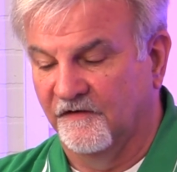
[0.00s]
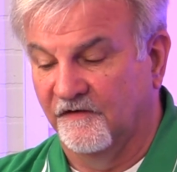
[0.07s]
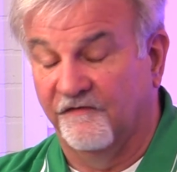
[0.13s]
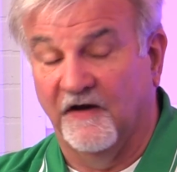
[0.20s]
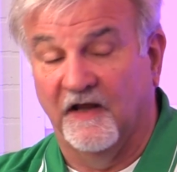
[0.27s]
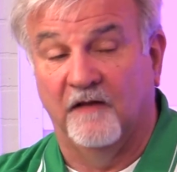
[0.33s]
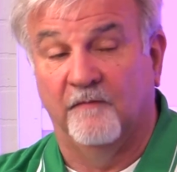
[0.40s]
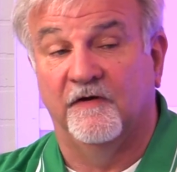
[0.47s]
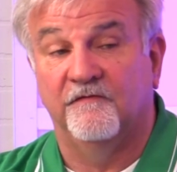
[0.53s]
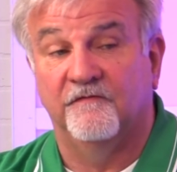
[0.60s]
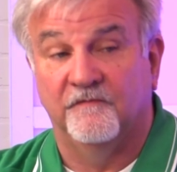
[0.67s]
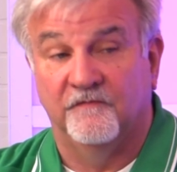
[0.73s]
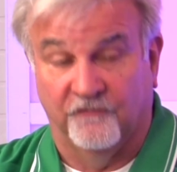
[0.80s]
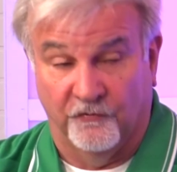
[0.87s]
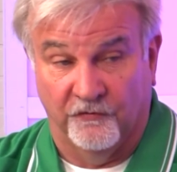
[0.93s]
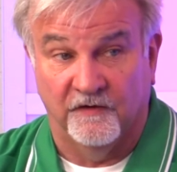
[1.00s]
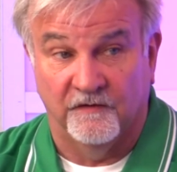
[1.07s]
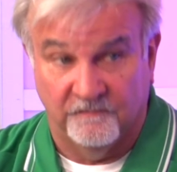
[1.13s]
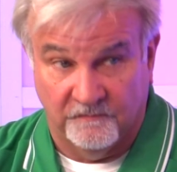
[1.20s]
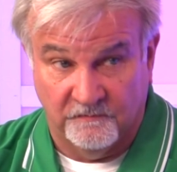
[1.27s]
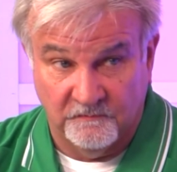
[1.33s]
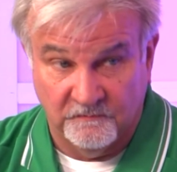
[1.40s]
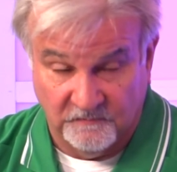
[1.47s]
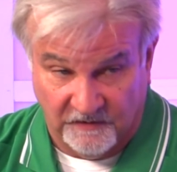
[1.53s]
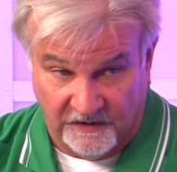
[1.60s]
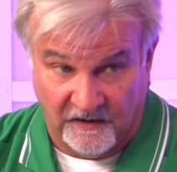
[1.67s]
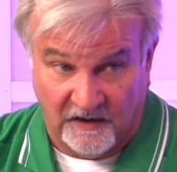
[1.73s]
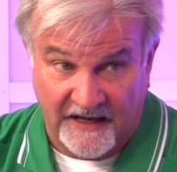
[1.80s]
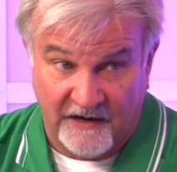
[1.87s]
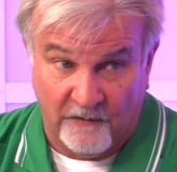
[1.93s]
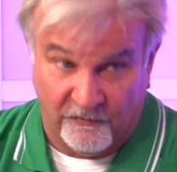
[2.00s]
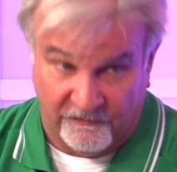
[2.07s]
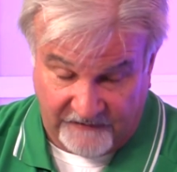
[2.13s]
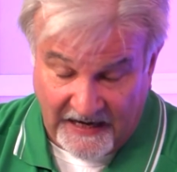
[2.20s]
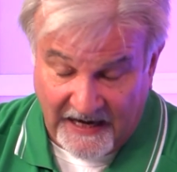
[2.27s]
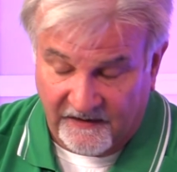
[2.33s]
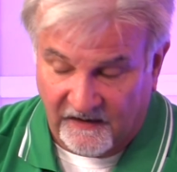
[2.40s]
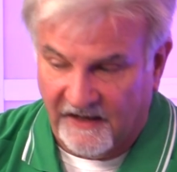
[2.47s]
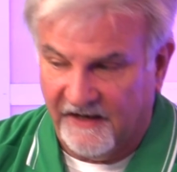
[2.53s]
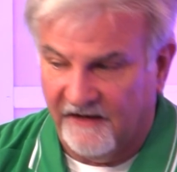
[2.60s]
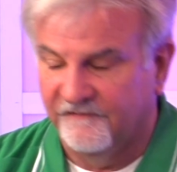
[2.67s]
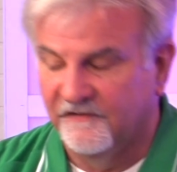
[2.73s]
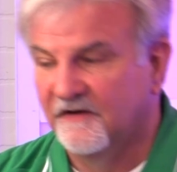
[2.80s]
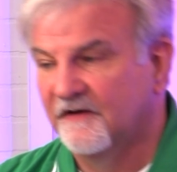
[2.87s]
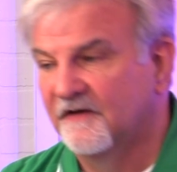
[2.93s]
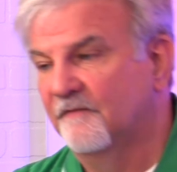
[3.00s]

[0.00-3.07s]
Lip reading: development for the little land we've got left.